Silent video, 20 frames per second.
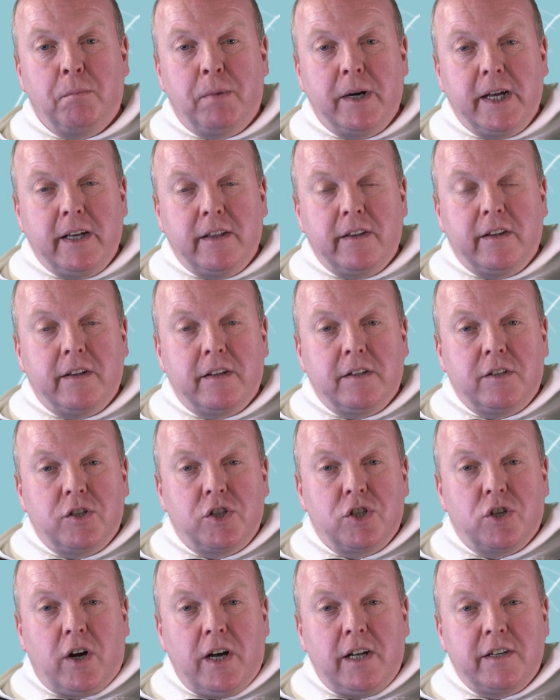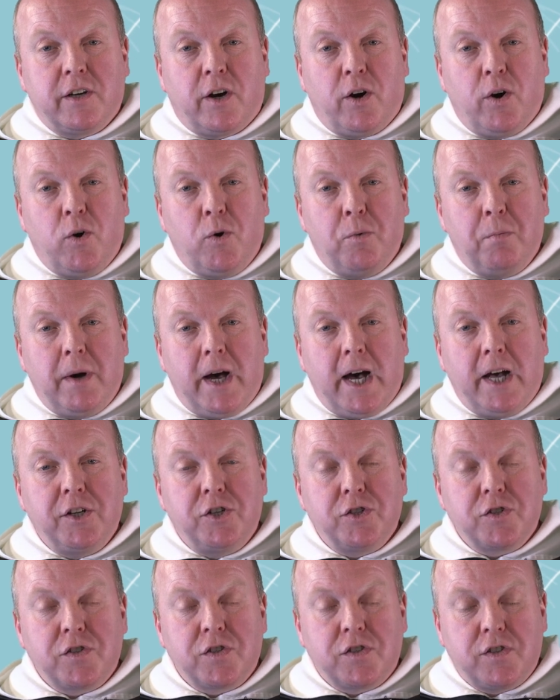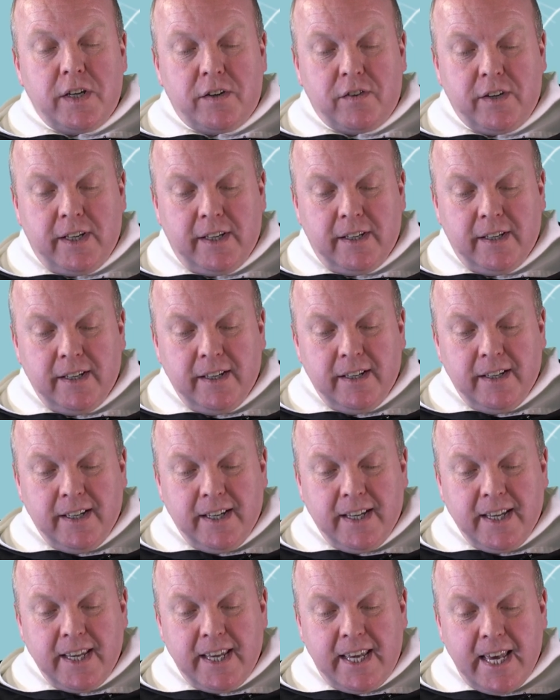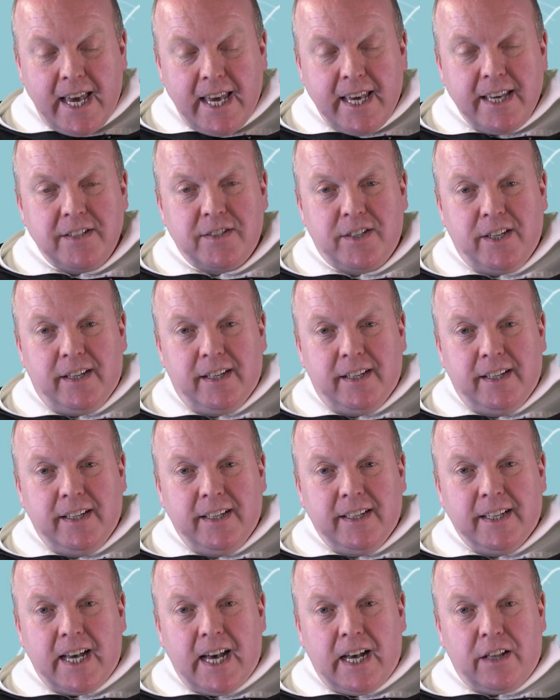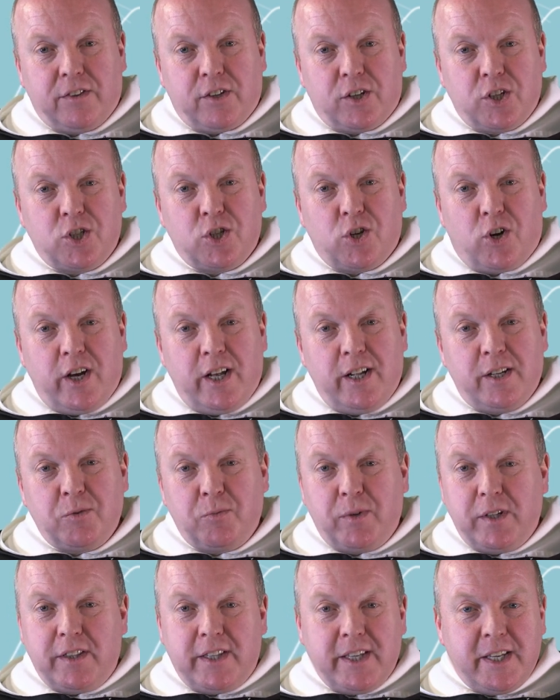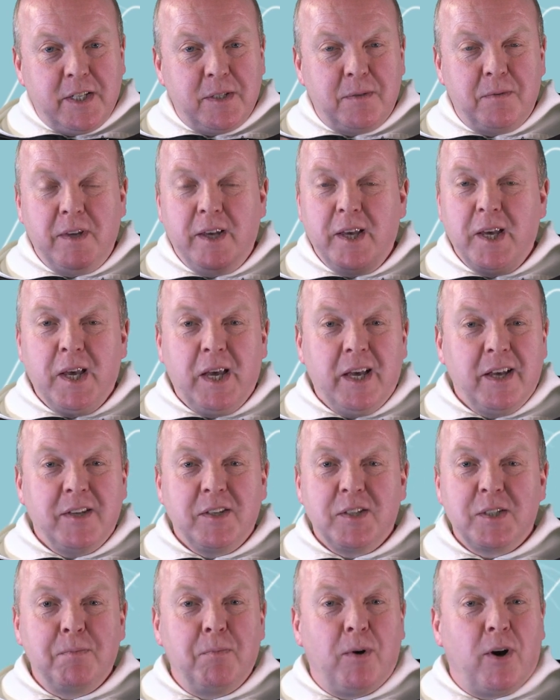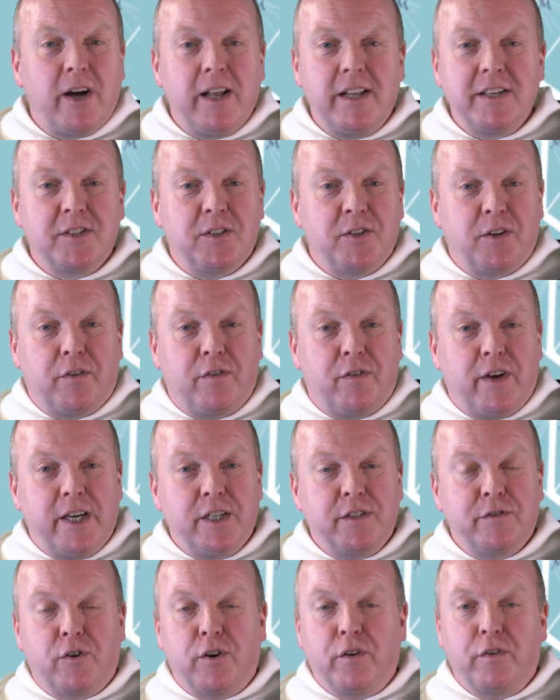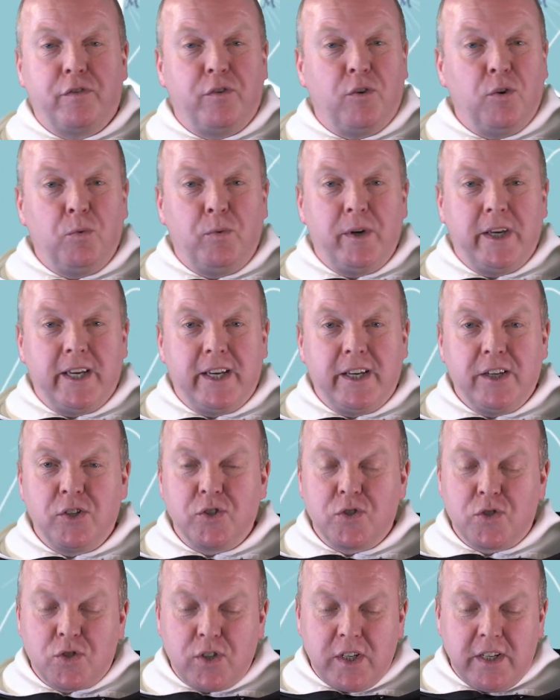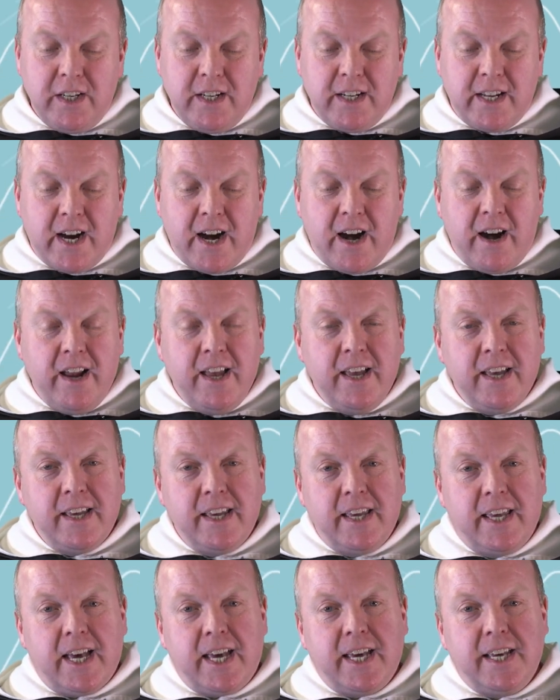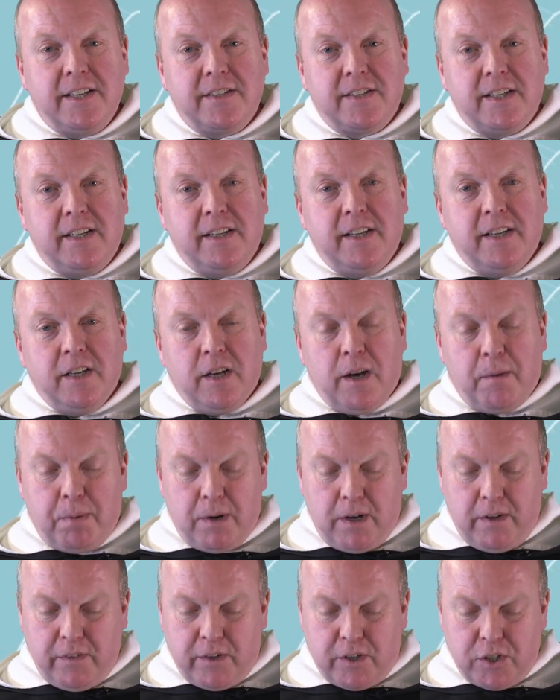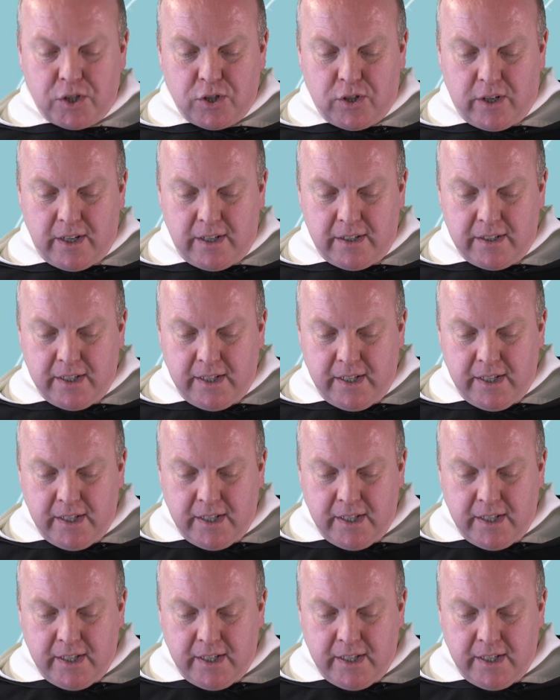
bringing the, the child home and just sitting, gazing at their child with these smiles on their face for a full week, just sitting there gazing upon their child,